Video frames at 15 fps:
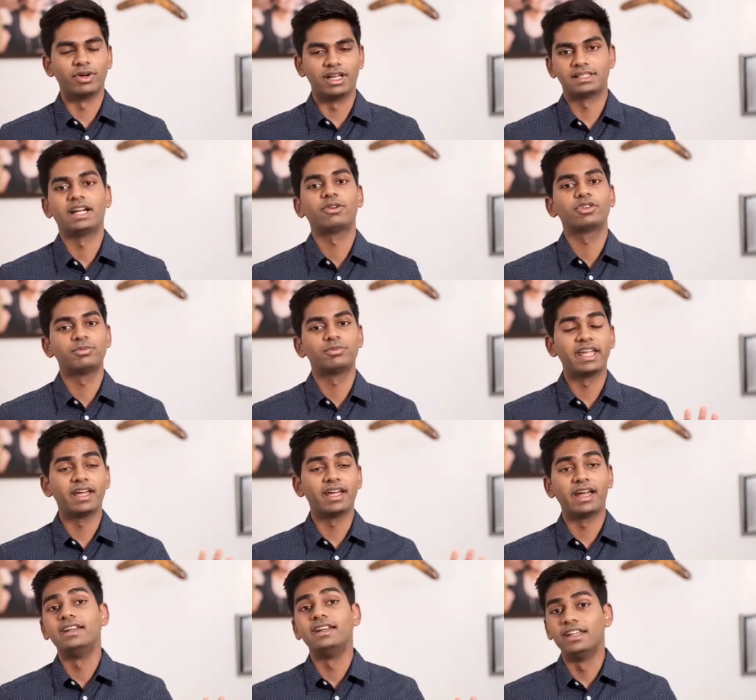That was my
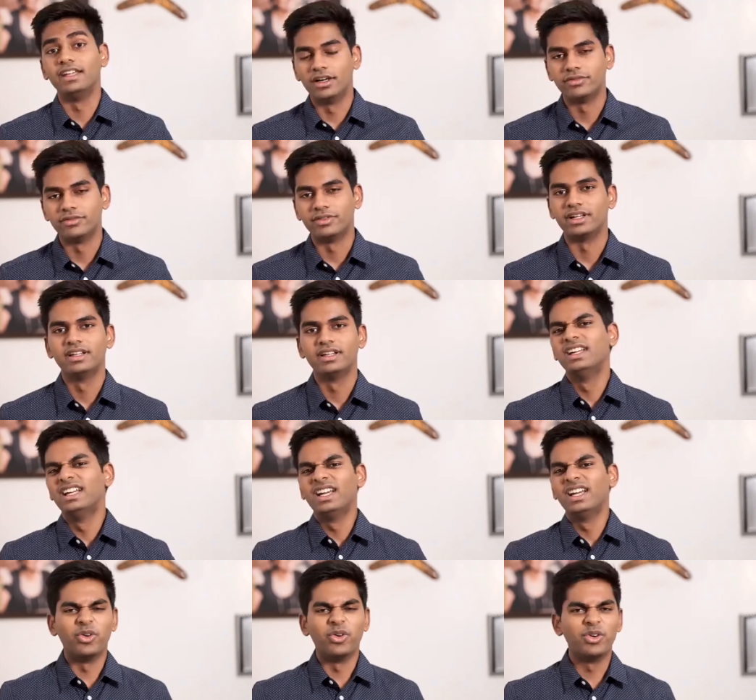idea of it.
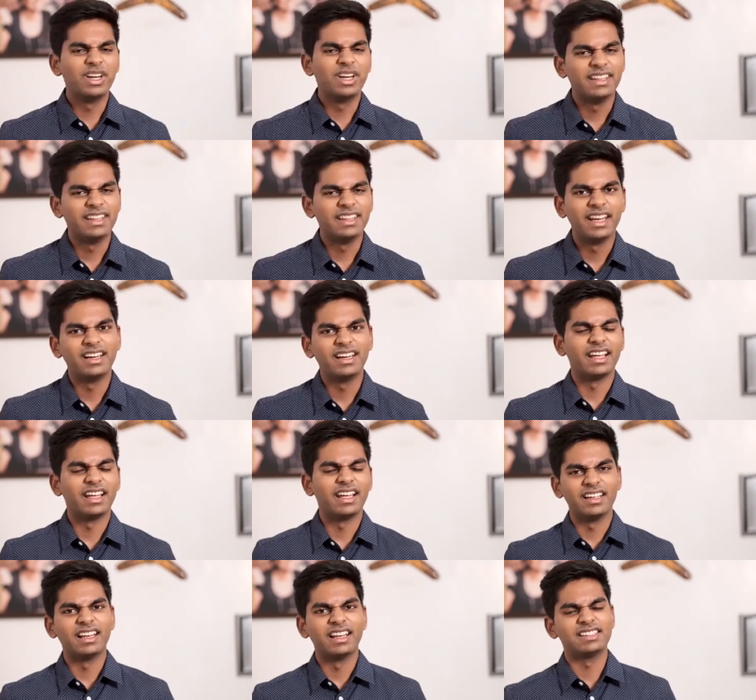Only then did I
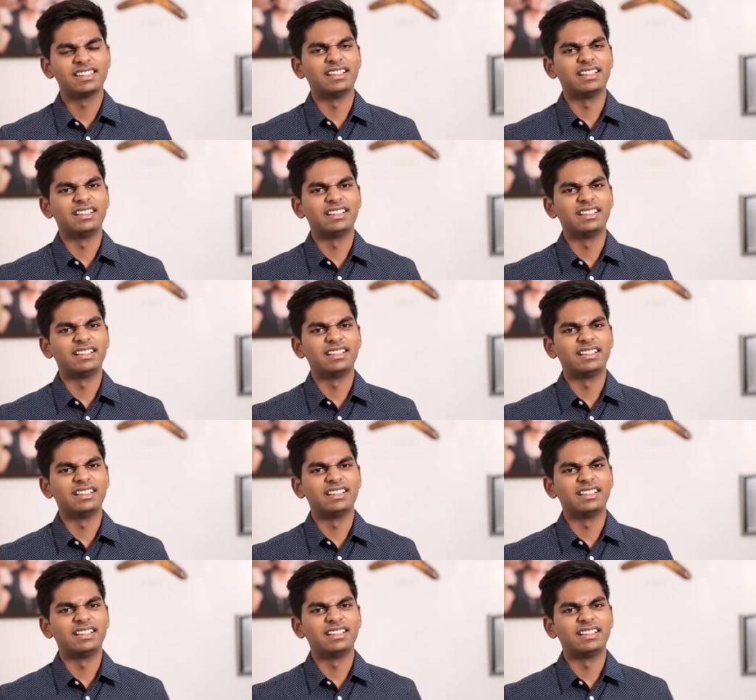realize that